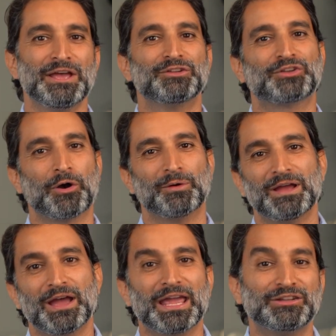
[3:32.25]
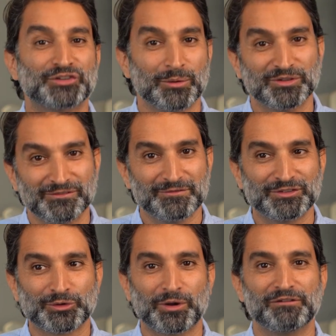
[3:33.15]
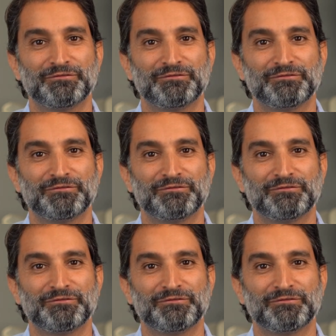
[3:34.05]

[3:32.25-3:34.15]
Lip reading: So, in terms of inventory,